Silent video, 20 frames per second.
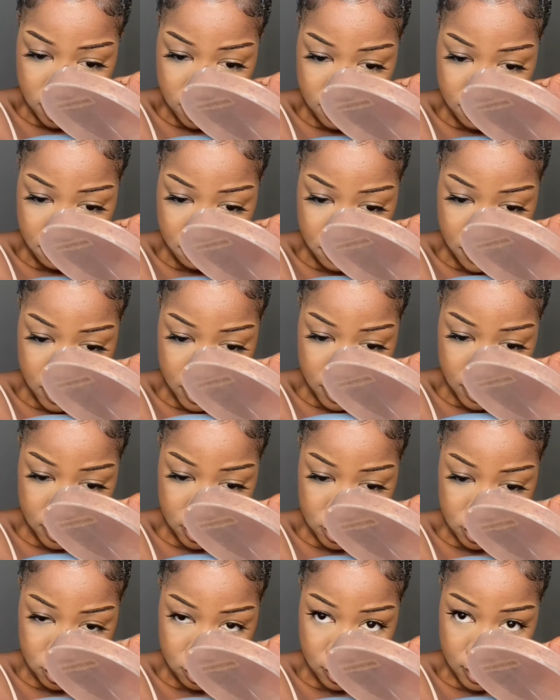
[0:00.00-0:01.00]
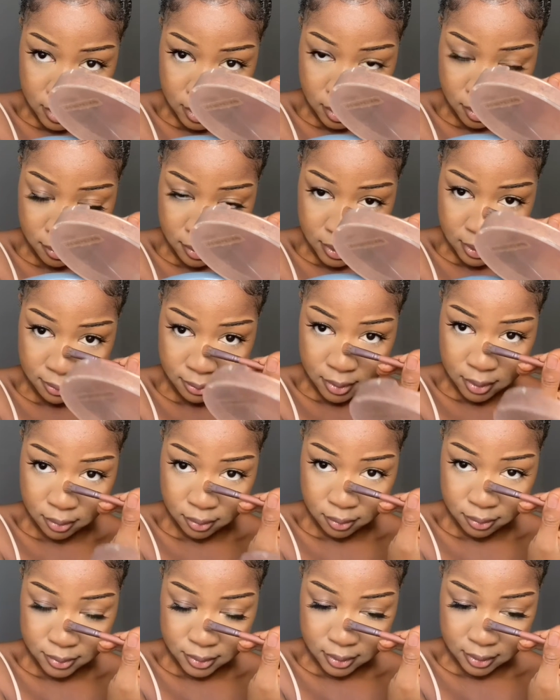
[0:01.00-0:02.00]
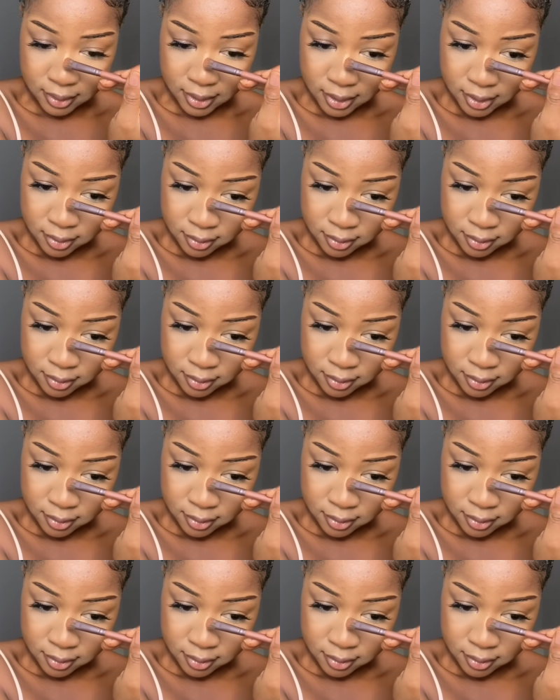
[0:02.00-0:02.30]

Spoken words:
make sure I go in the middle. Sorry.